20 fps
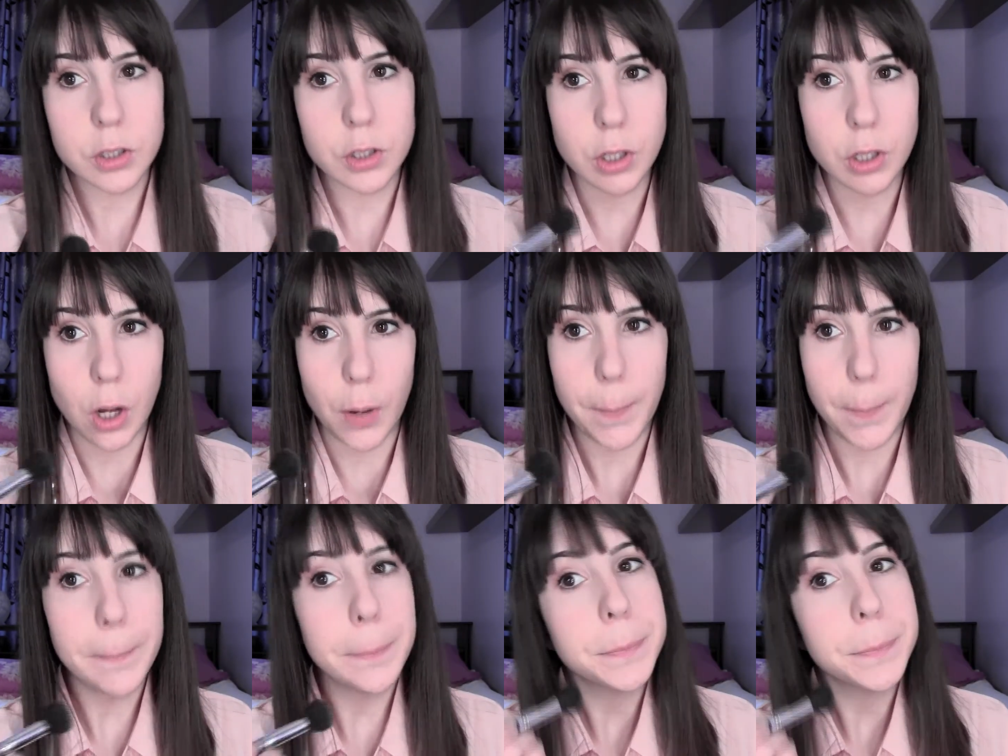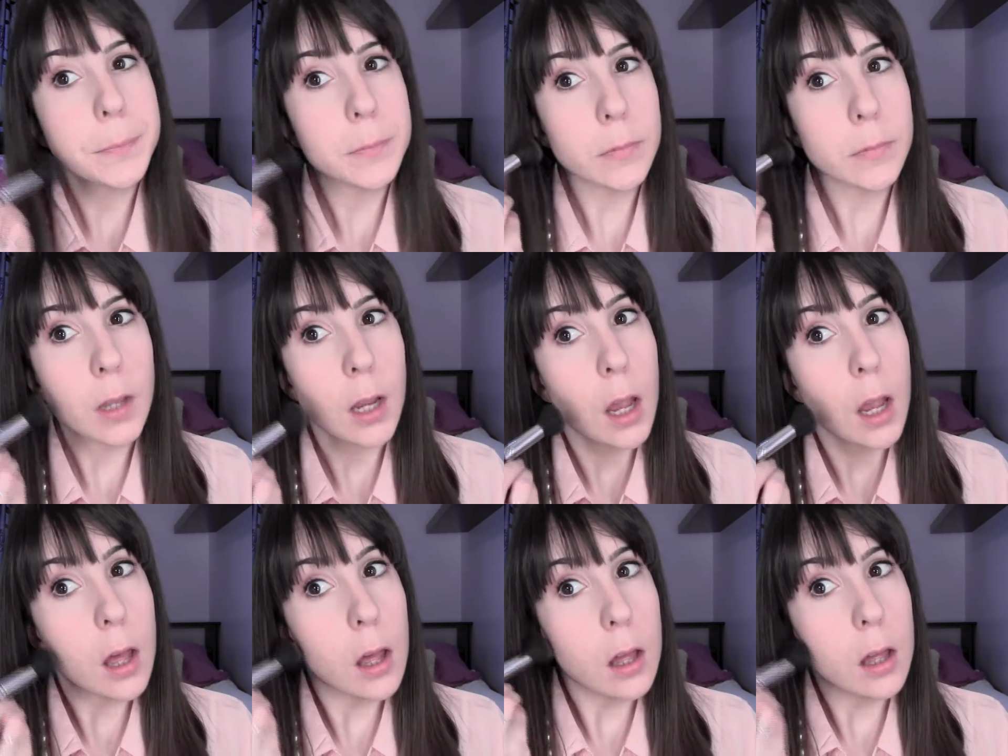So,
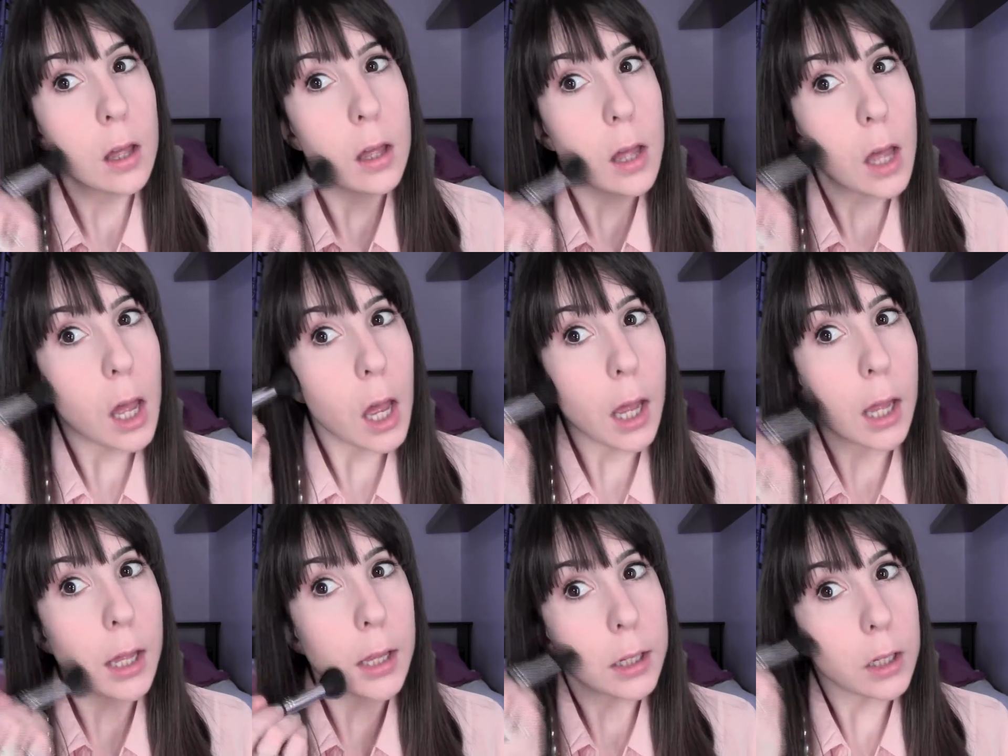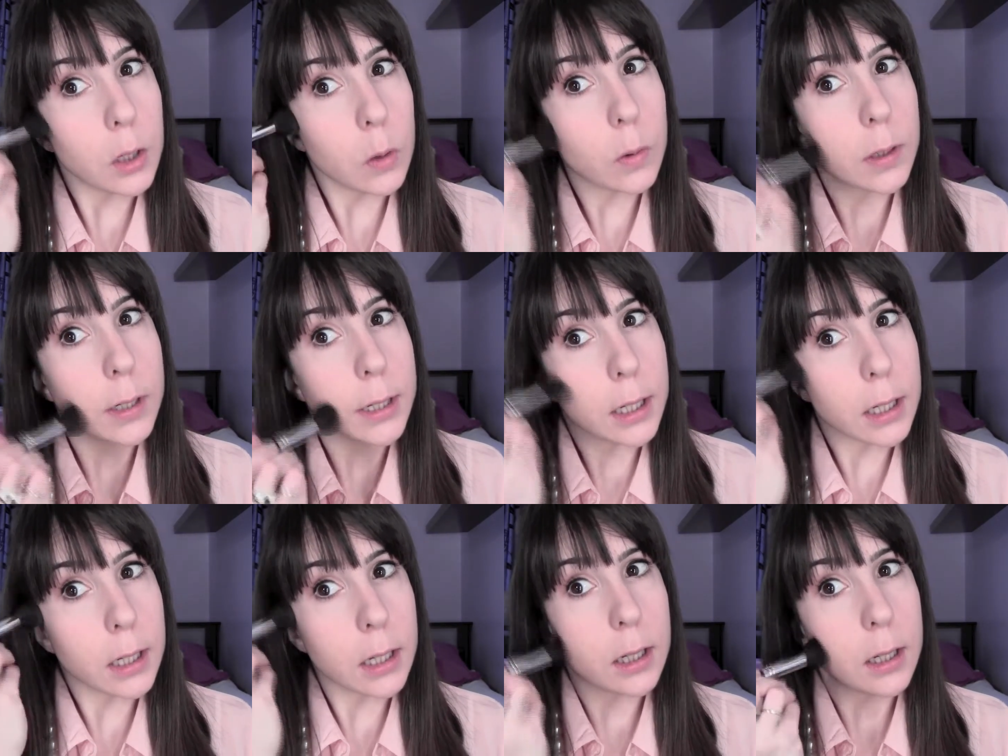and you
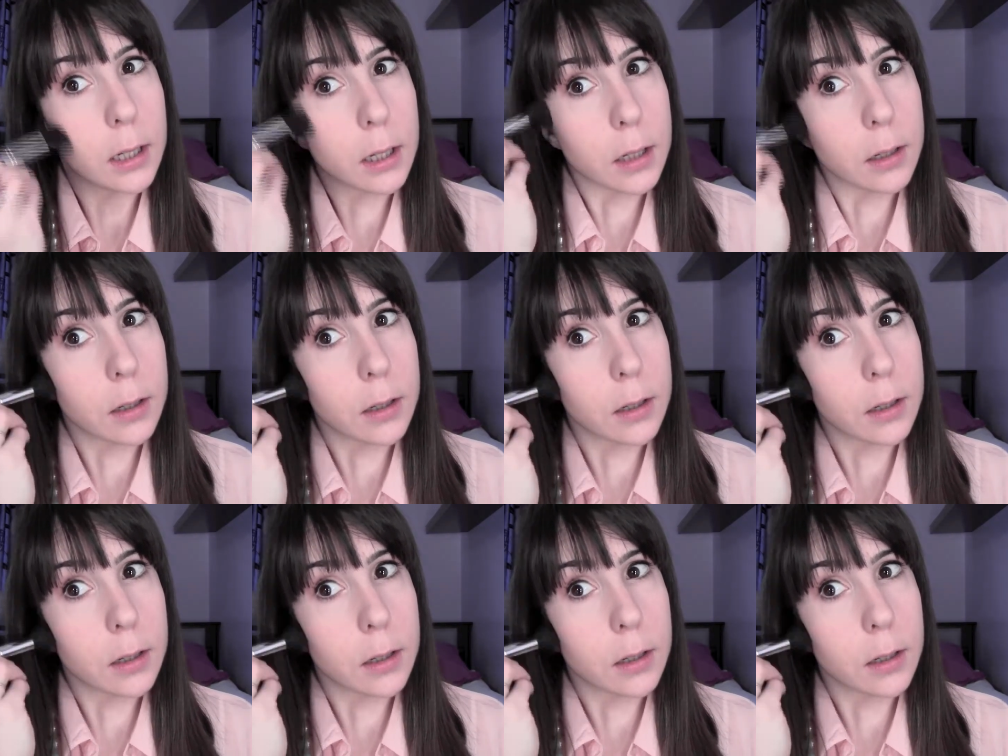want to